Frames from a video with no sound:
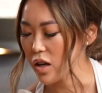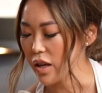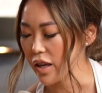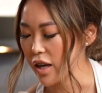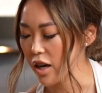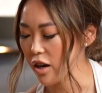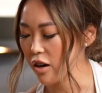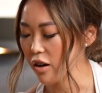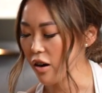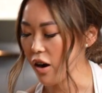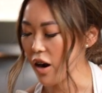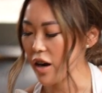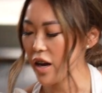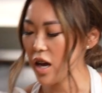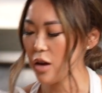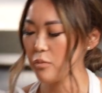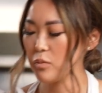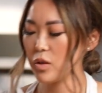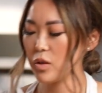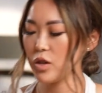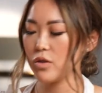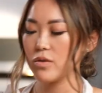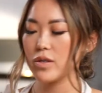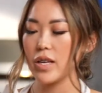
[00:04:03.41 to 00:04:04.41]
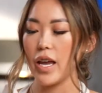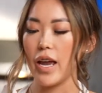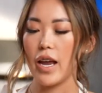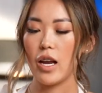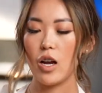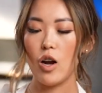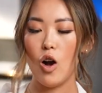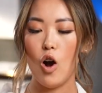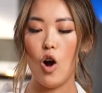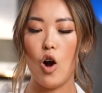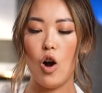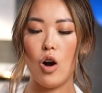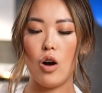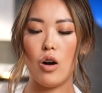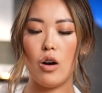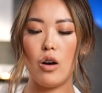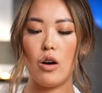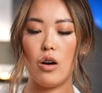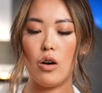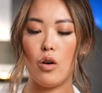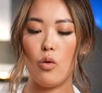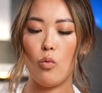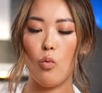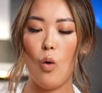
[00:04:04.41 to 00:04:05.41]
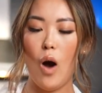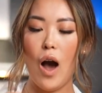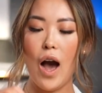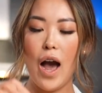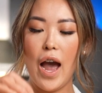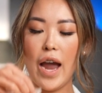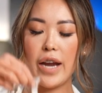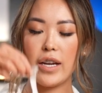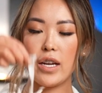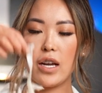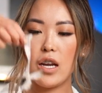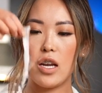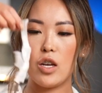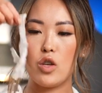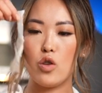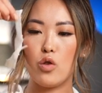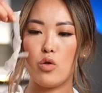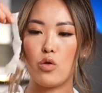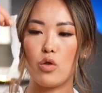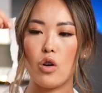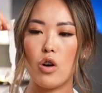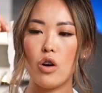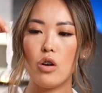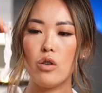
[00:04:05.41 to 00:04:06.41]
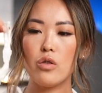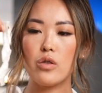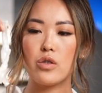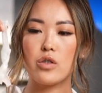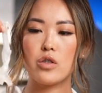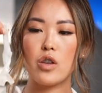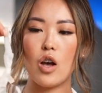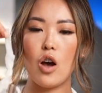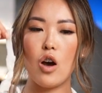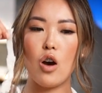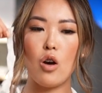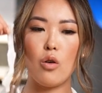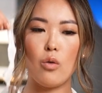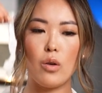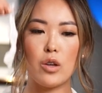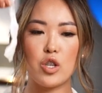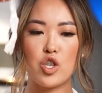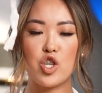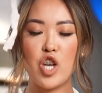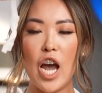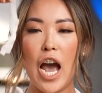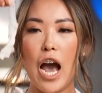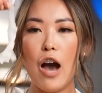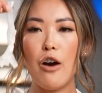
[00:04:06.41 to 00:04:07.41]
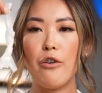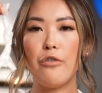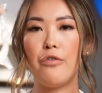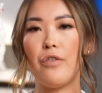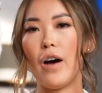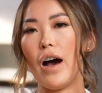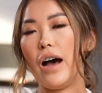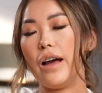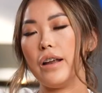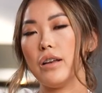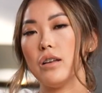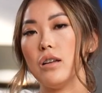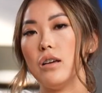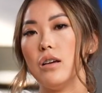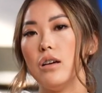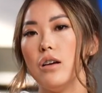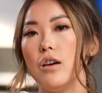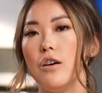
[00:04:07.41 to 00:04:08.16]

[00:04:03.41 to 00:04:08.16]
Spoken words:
Here I am using wide noodle. So chow fun